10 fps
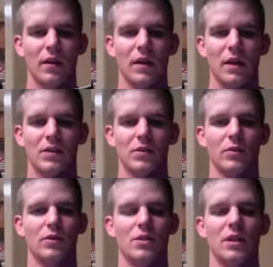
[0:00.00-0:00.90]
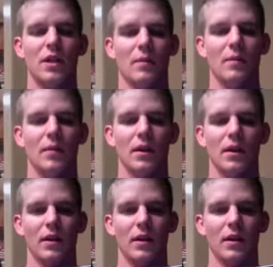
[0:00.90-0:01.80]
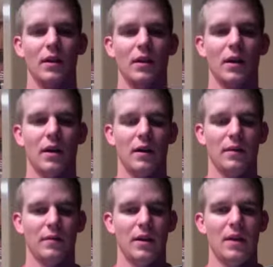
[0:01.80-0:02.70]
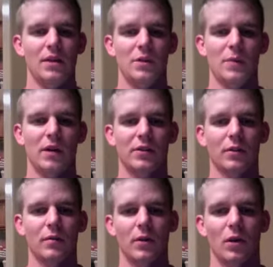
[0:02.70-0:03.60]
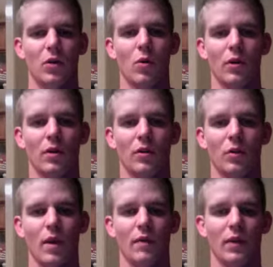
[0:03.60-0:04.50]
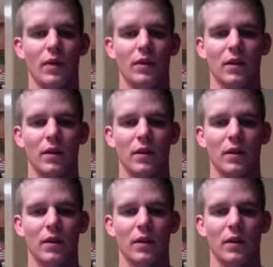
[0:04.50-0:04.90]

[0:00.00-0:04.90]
and so you see them in the spectrum according to their wavelength,